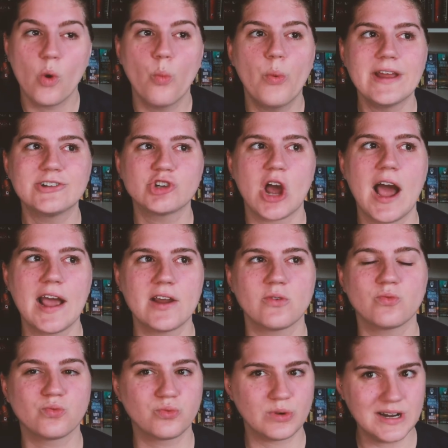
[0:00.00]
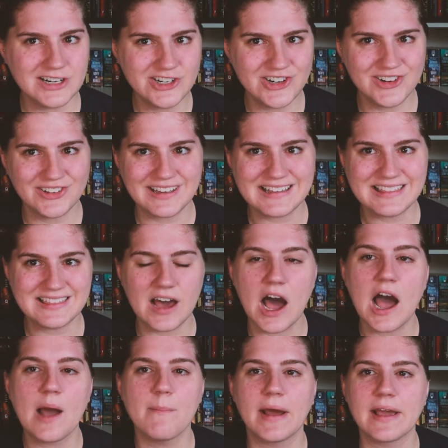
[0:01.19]
which I originally
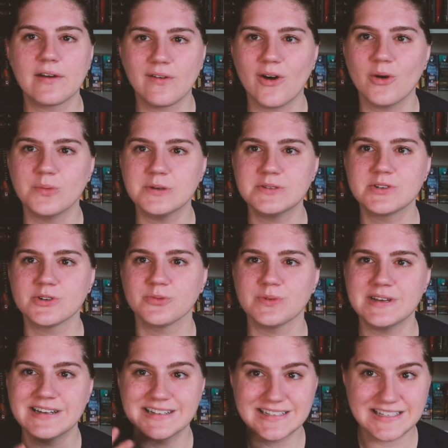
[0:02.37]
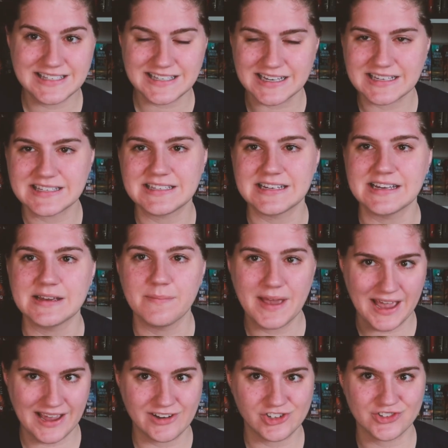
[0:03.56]
thought my goal was to read 60
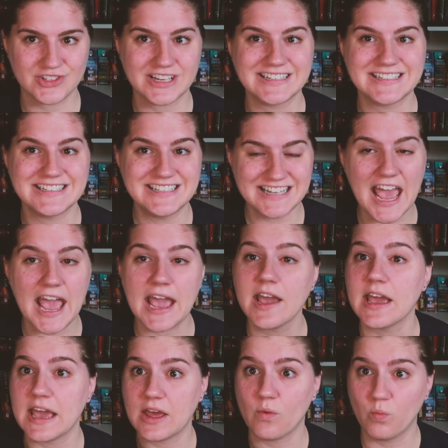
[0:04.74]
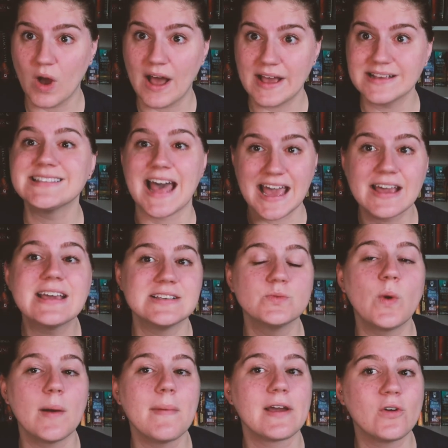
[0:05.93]
pages a day. It was, that is
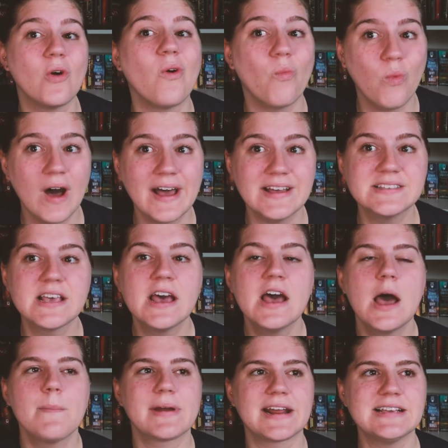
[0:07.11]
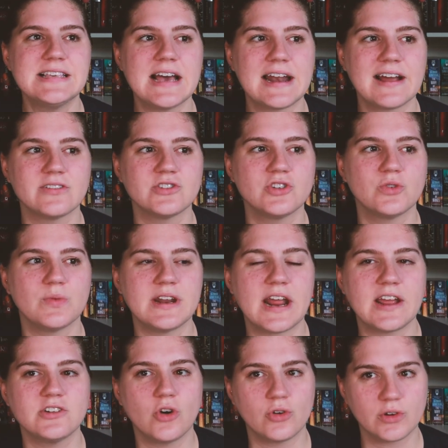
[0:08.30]
what my goal was, but I set out to read
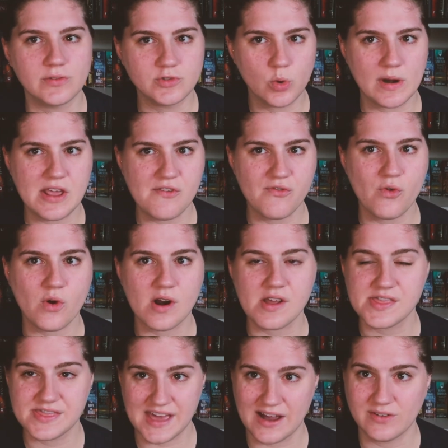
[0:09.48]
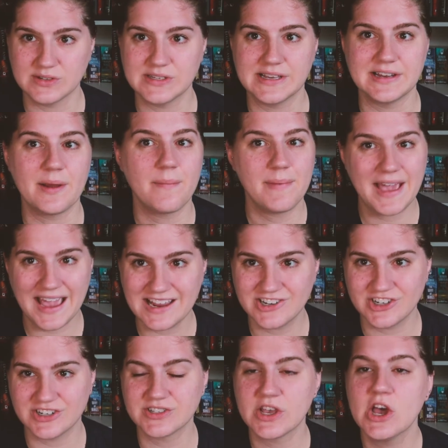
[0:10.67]
a total of 24,000
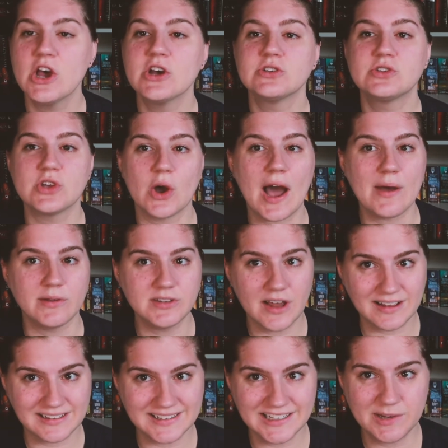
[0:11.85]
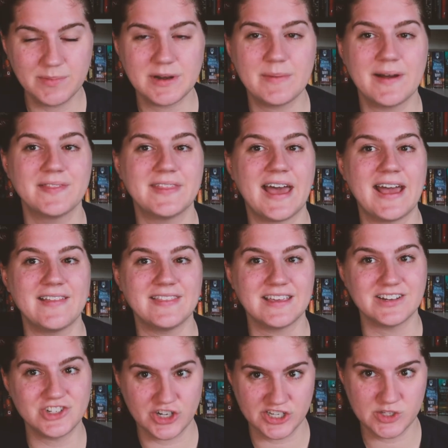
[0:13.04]
pages. So I will talk a little bit about that and the
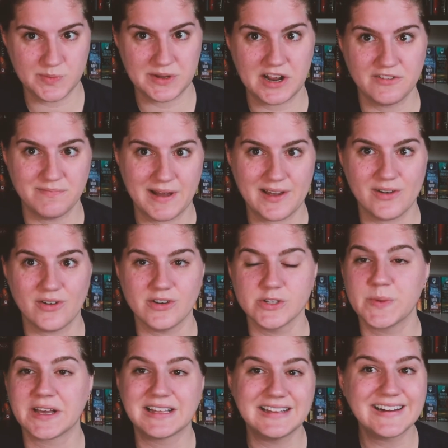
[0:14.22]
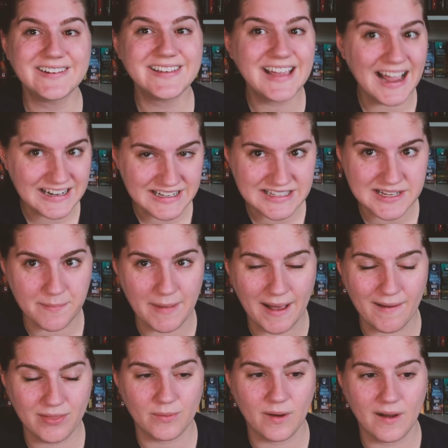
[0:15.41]
adjustment of my goals, but clearly I did some
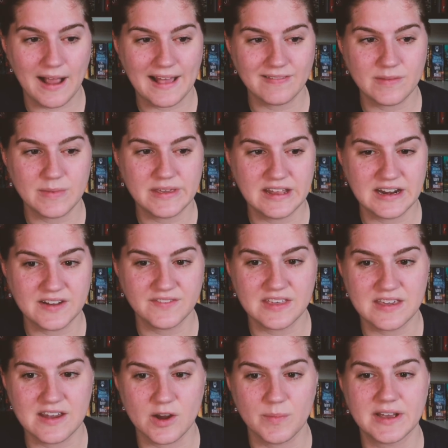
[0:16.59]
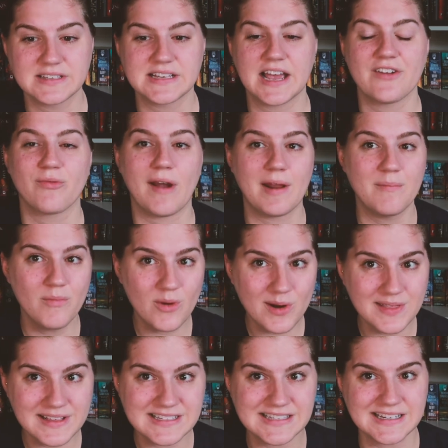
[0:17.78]
math wrong at the beginning of the year because I have read more
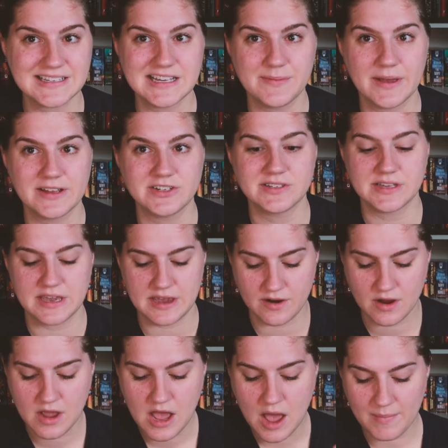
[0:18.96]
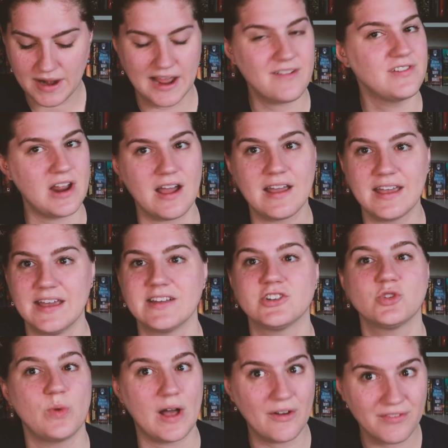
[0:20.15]
than 60 pages a year, but I have not hit
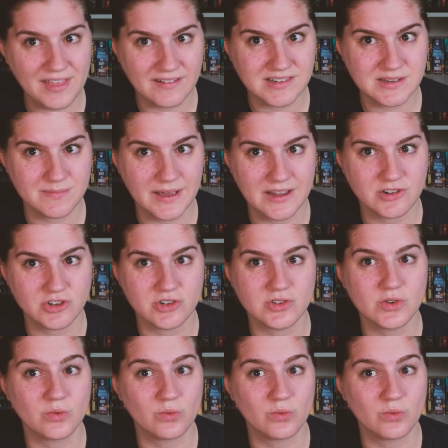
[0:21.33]
12,000 pages